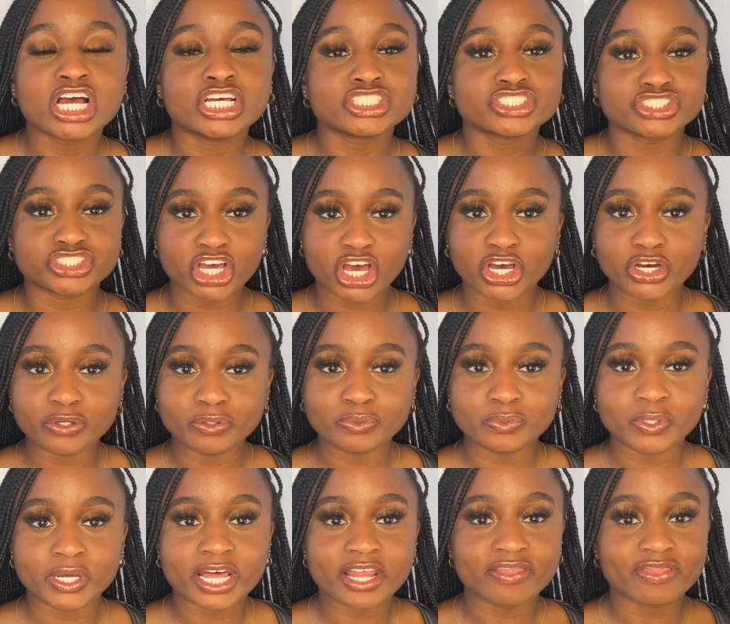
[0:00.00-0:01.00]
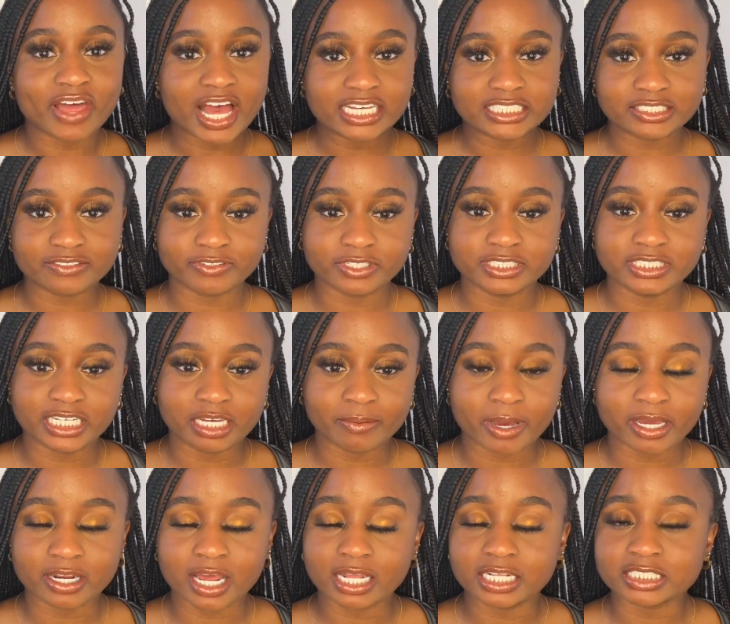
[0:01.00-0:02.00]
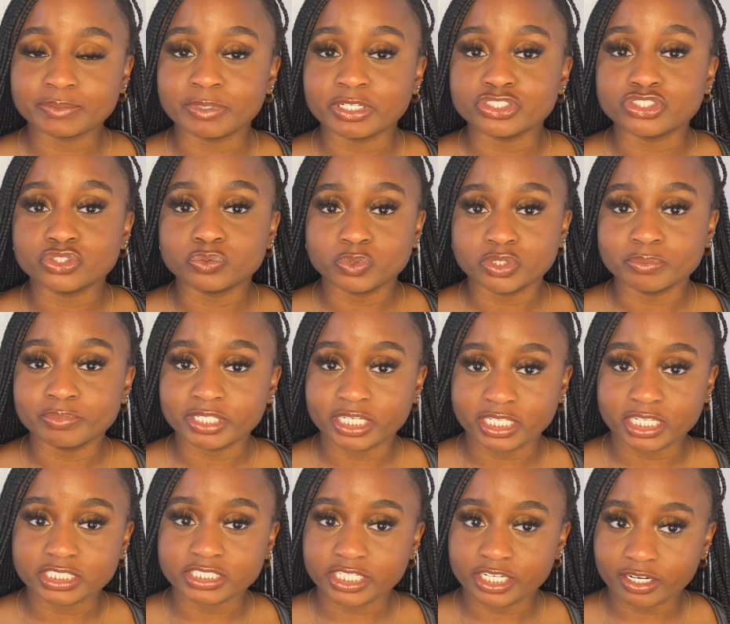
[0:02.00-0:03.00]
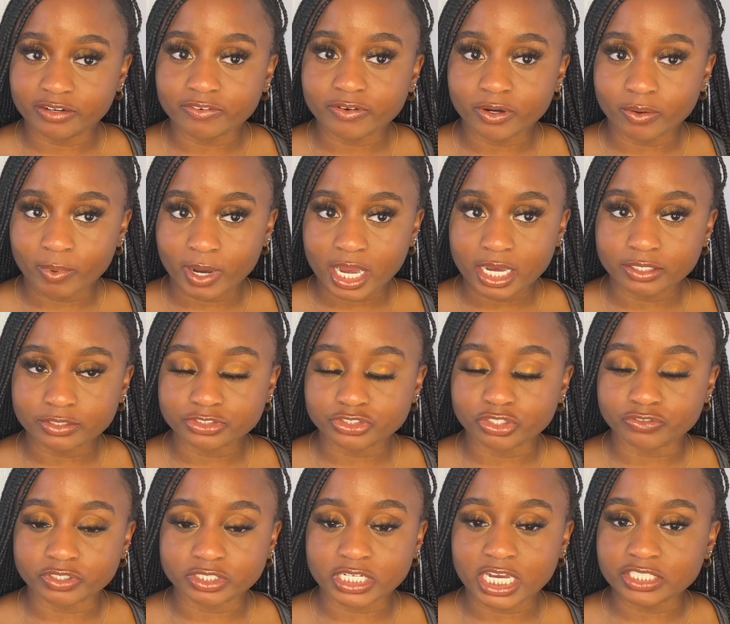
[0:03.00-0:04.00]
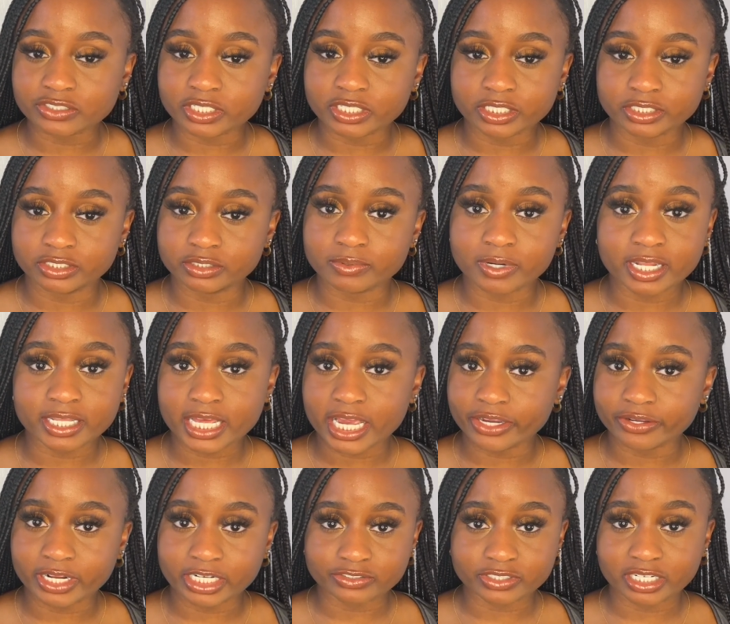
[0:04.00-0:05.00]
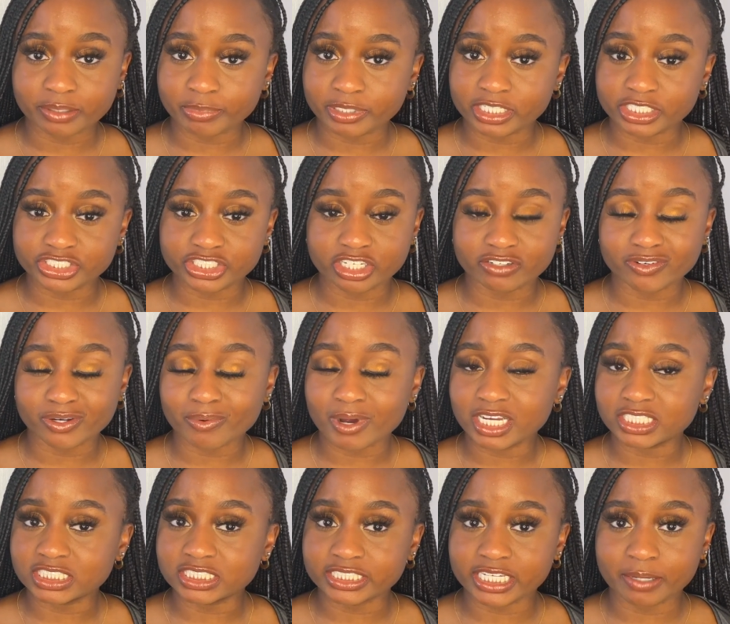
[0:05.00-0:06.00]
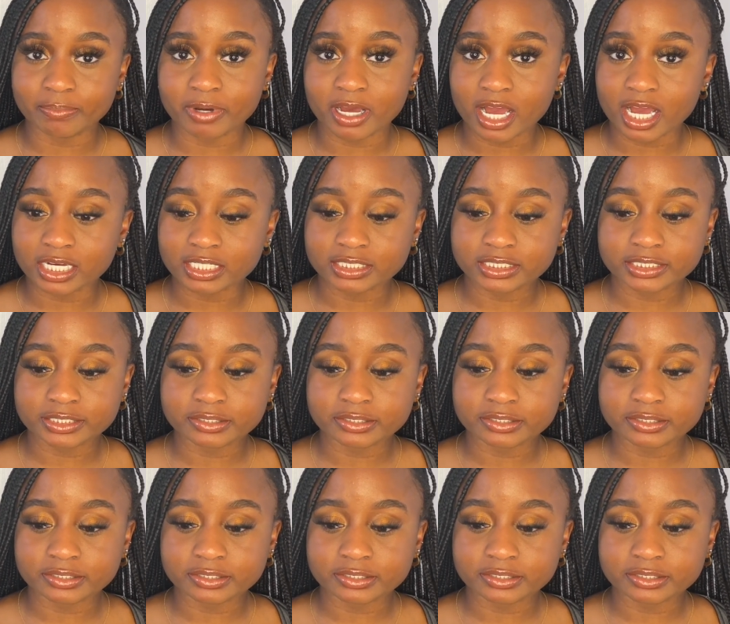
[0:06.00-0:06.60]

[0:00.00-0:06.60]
So that's the first thing about knotless braids. You will be in the chair for a while. So if you're not trying to do all that, you're not trying to be in a chair for a while, just get box.